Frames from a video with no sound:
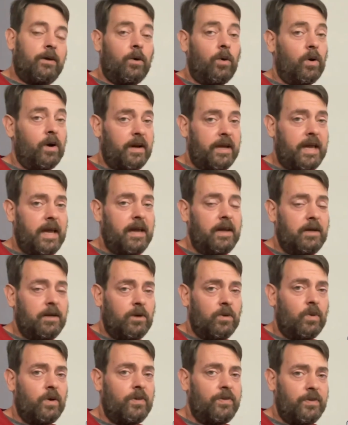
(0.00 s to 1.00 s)
nor can
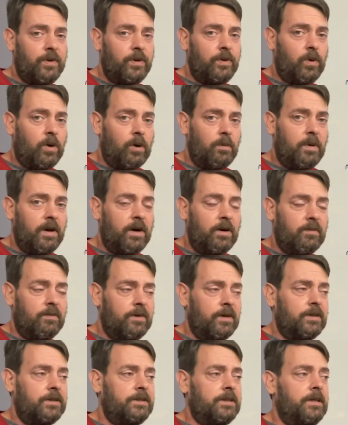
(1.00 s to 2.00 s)
you with the doorbell
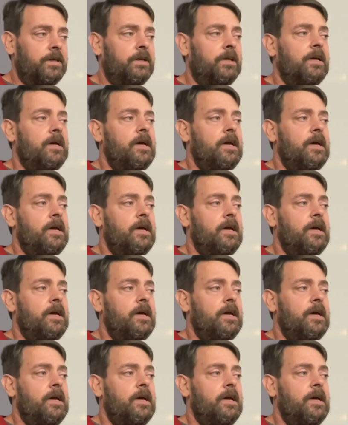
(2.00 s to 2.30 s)
version,